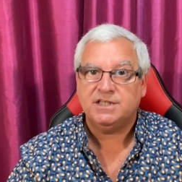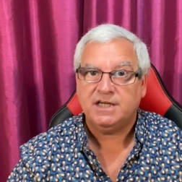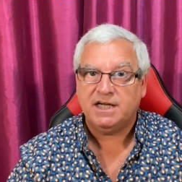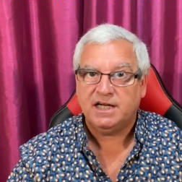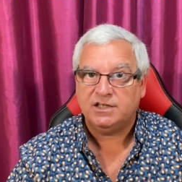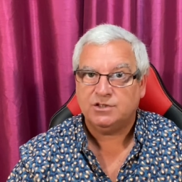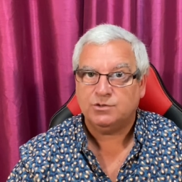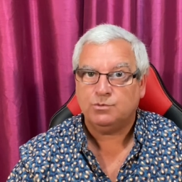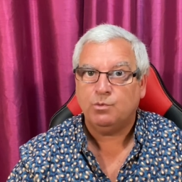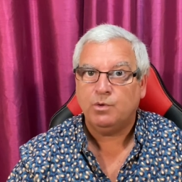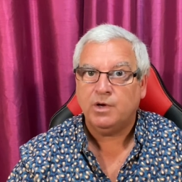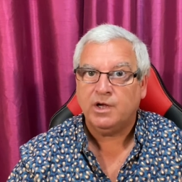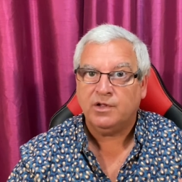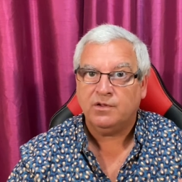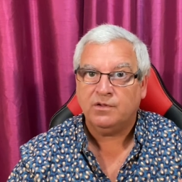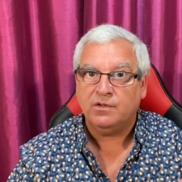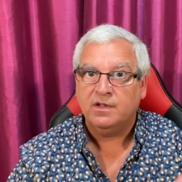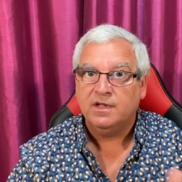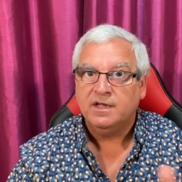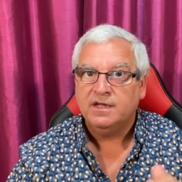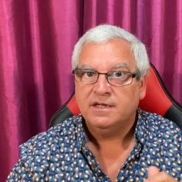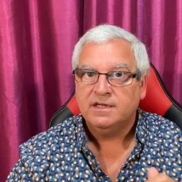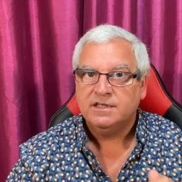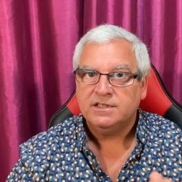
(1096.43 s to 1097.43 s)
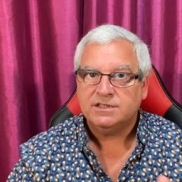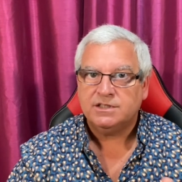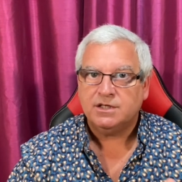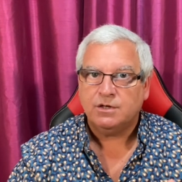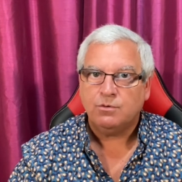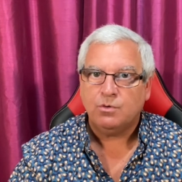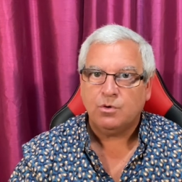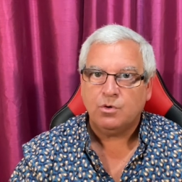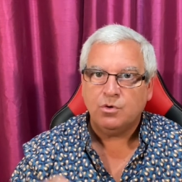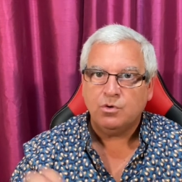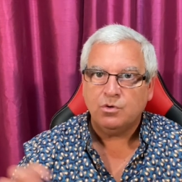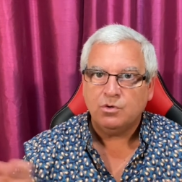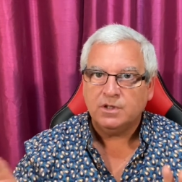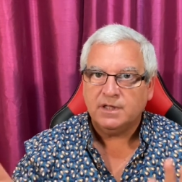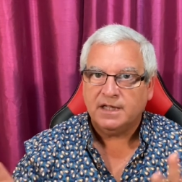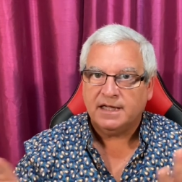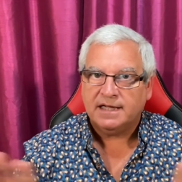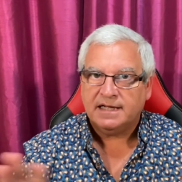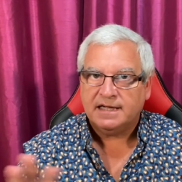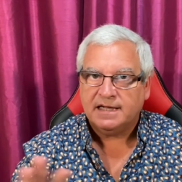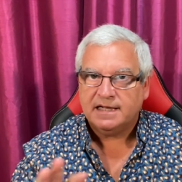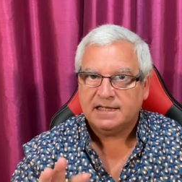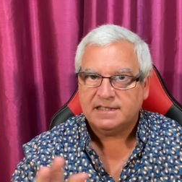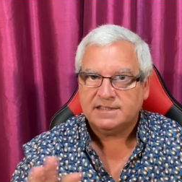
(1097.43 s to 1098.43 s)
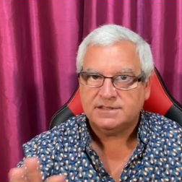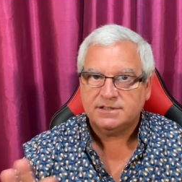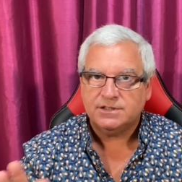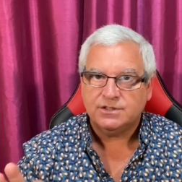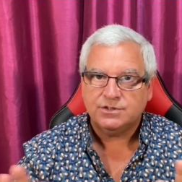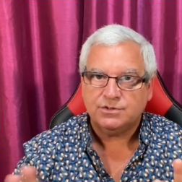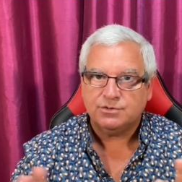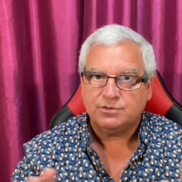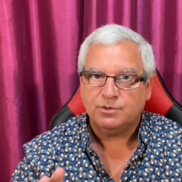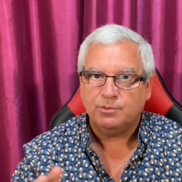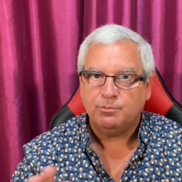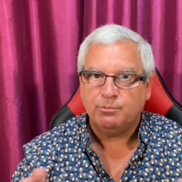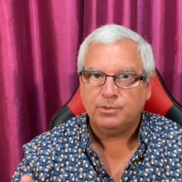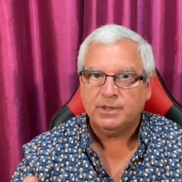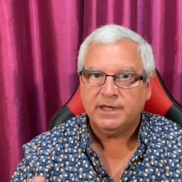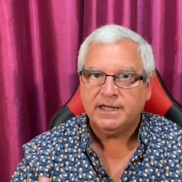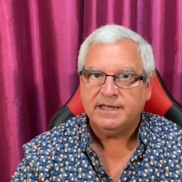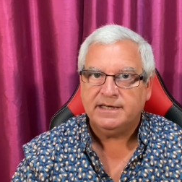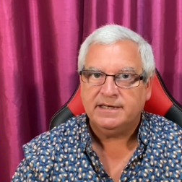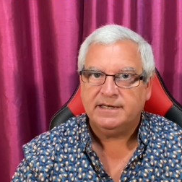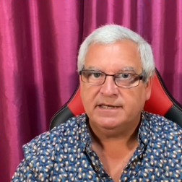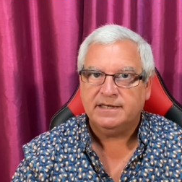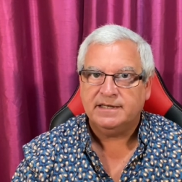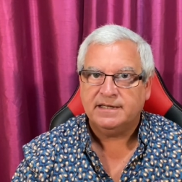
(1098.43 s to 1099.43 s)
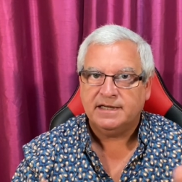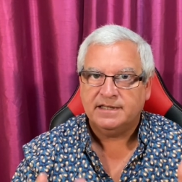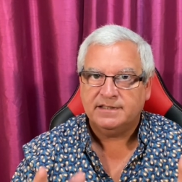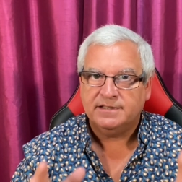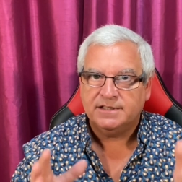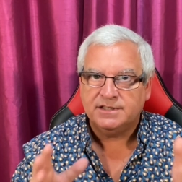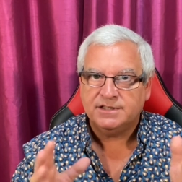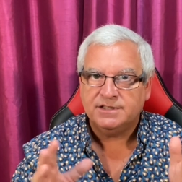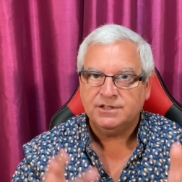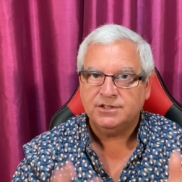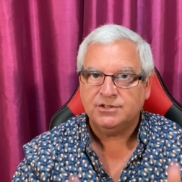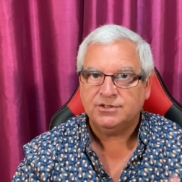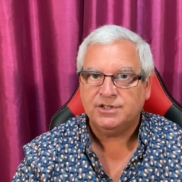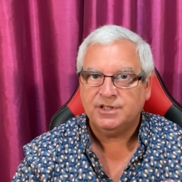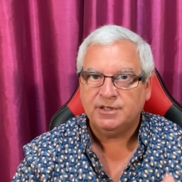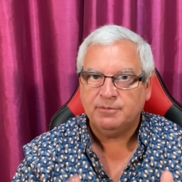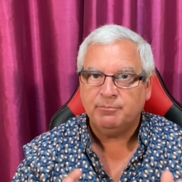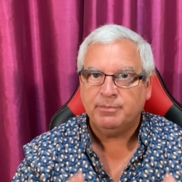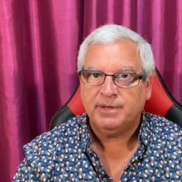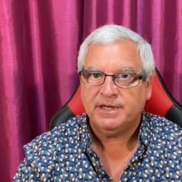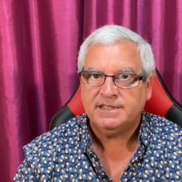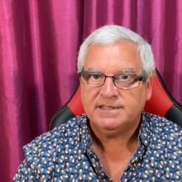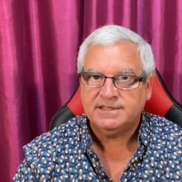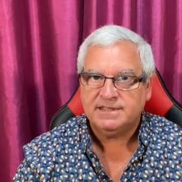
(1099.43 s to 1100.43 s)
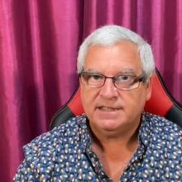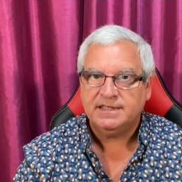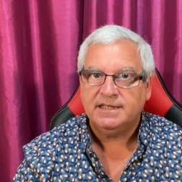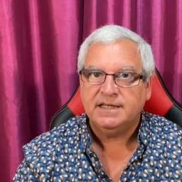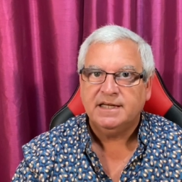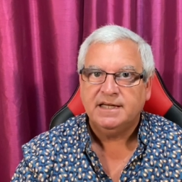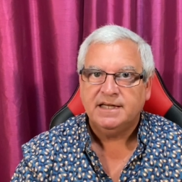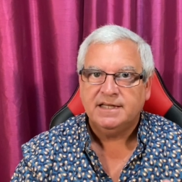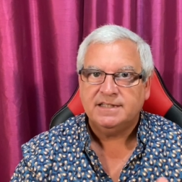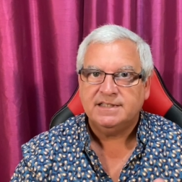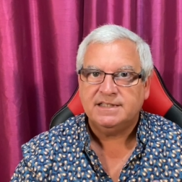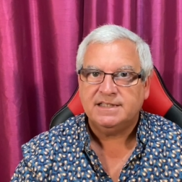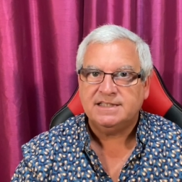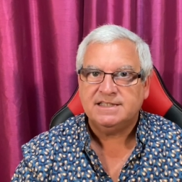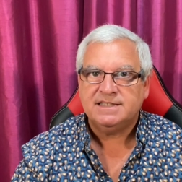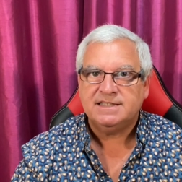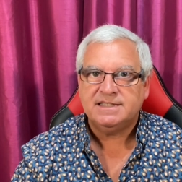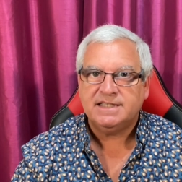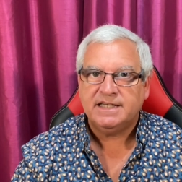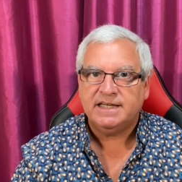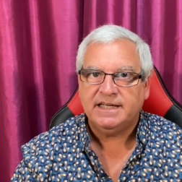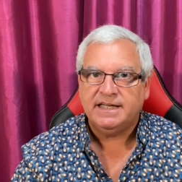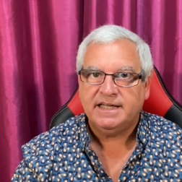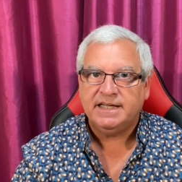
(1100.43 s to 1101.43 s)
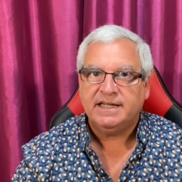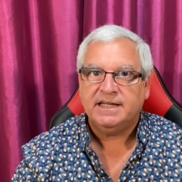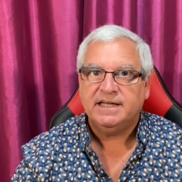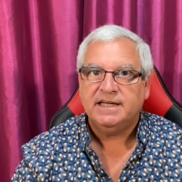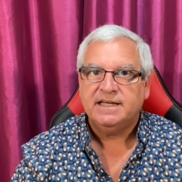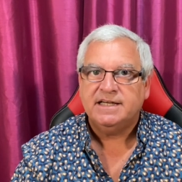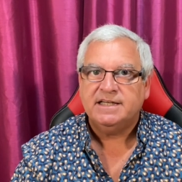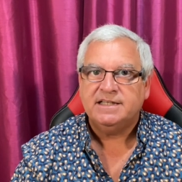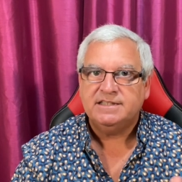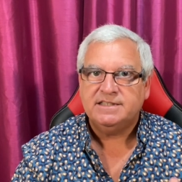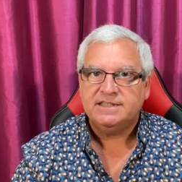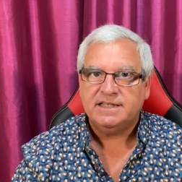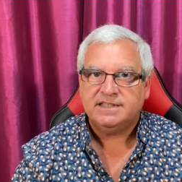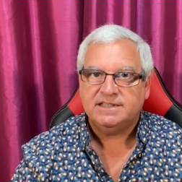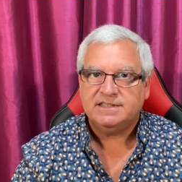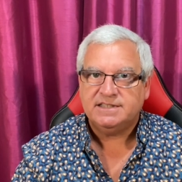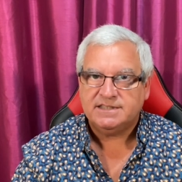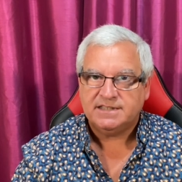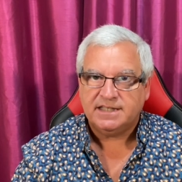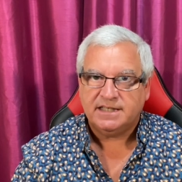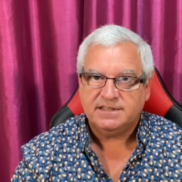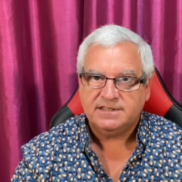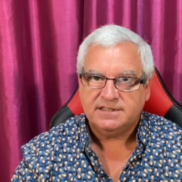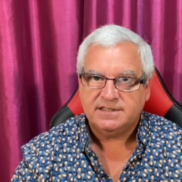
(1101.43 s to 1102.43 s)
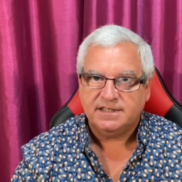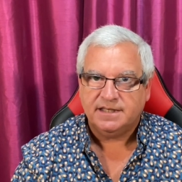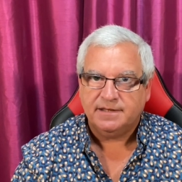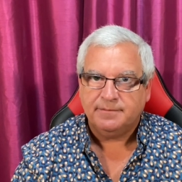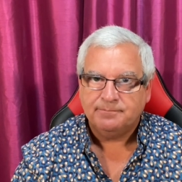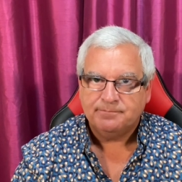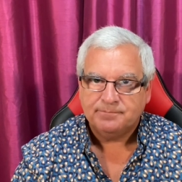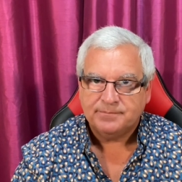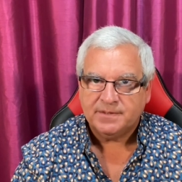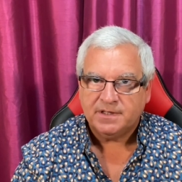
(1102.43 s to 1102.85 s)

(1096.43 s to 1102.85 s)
as well. So all that has to sort of blend, and there's nothing better than staying dead center.